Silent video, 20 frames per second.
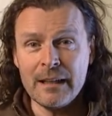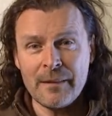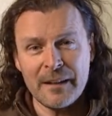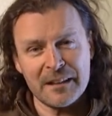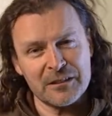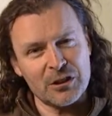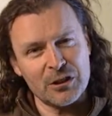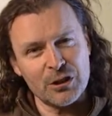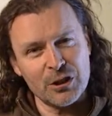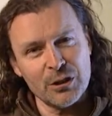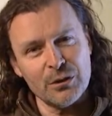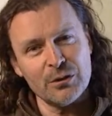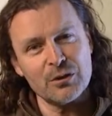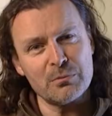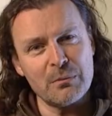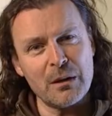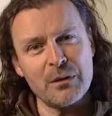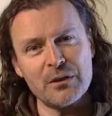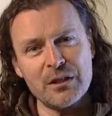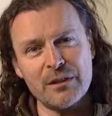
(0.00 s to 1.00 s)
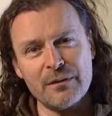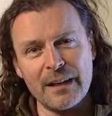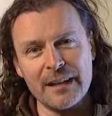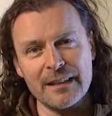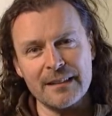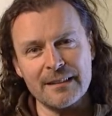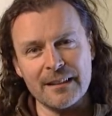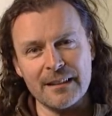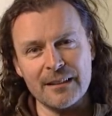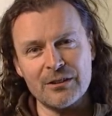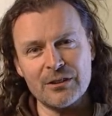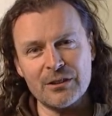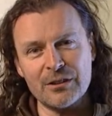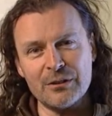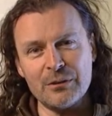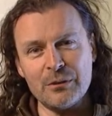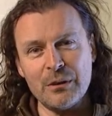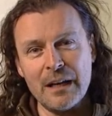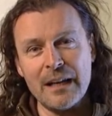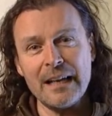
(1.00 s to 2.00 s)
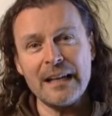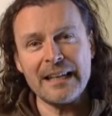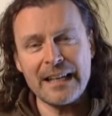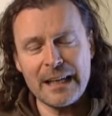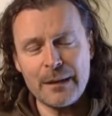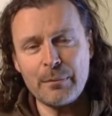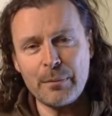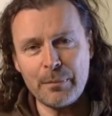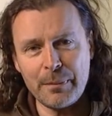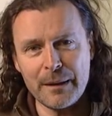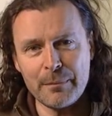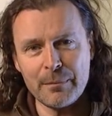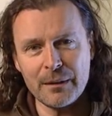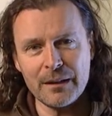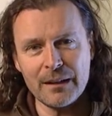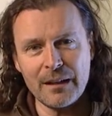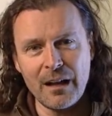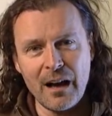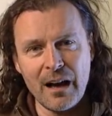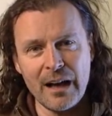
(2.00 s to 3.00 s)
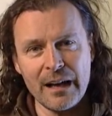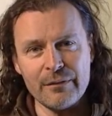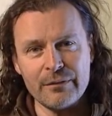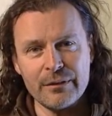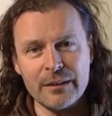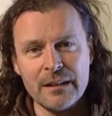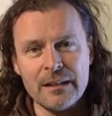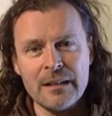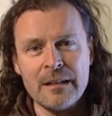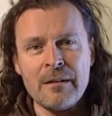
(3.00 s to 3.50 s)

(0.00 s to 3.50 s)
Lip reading: That's a huge motivator to keep people alive.